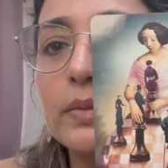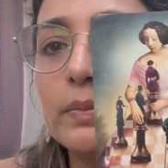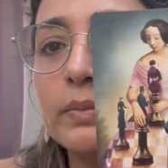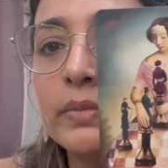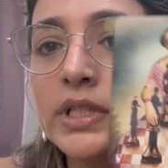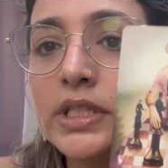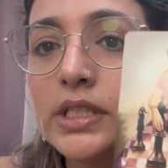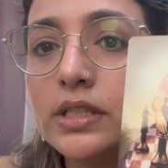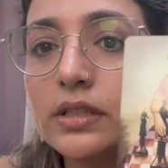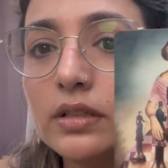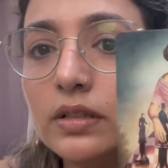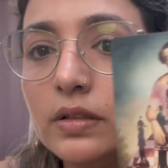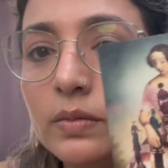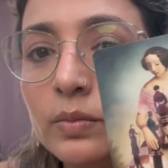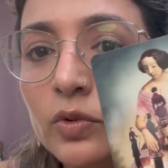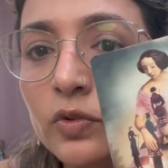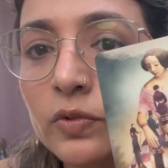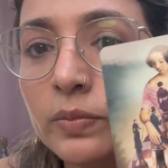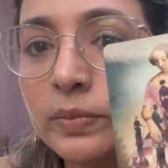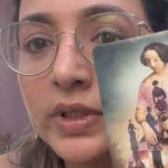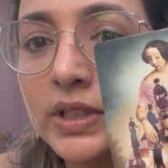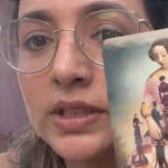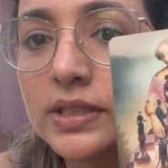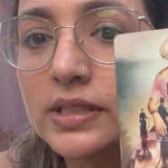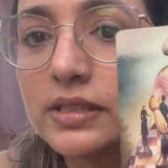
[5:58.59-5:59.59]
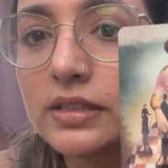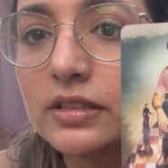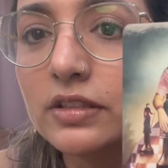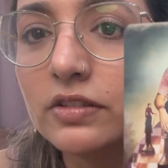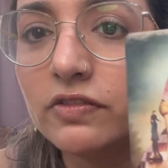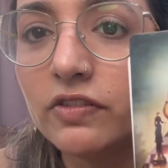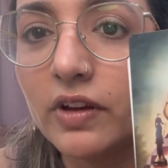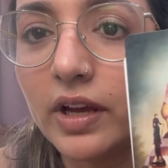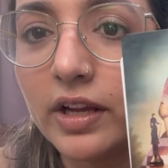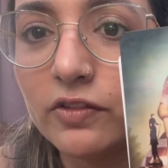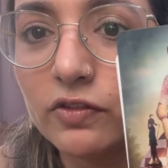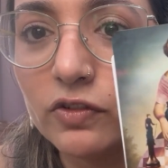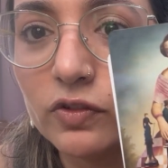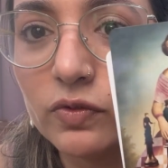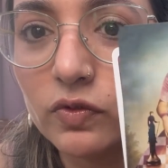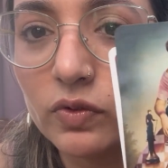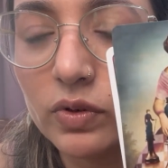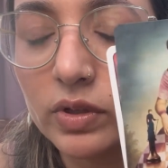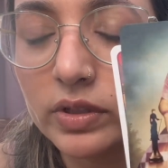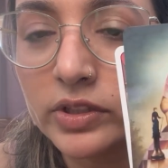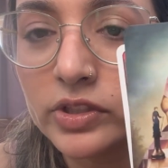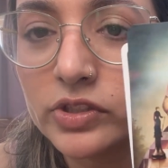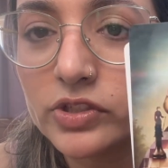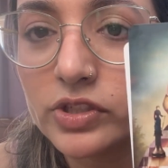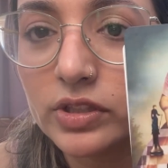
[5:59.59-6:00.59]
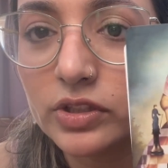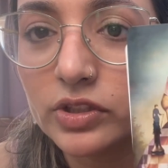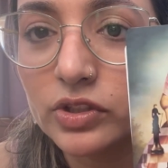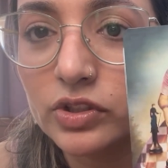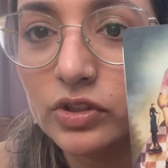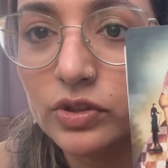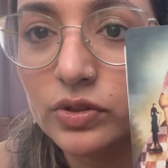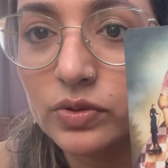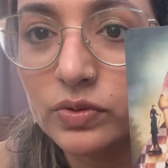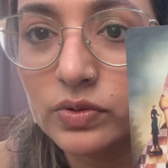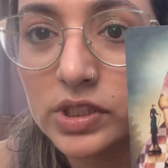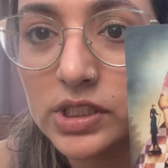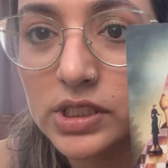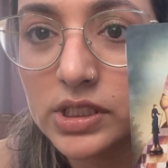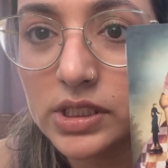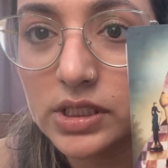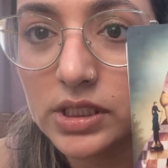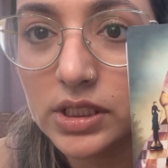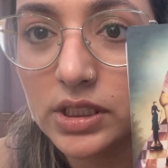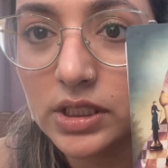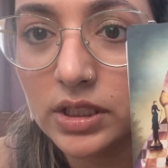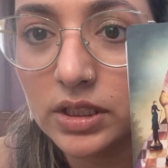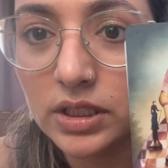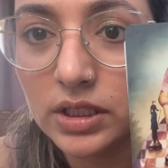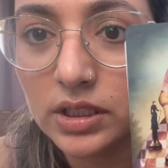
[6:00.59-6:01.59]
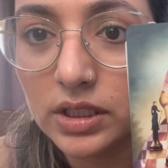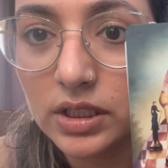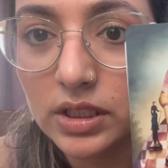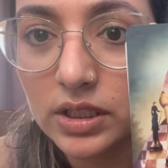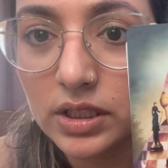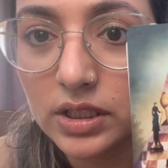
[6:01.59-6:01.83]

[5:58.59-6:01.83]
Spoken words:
Mystical Moments, the 5 of Wands, you see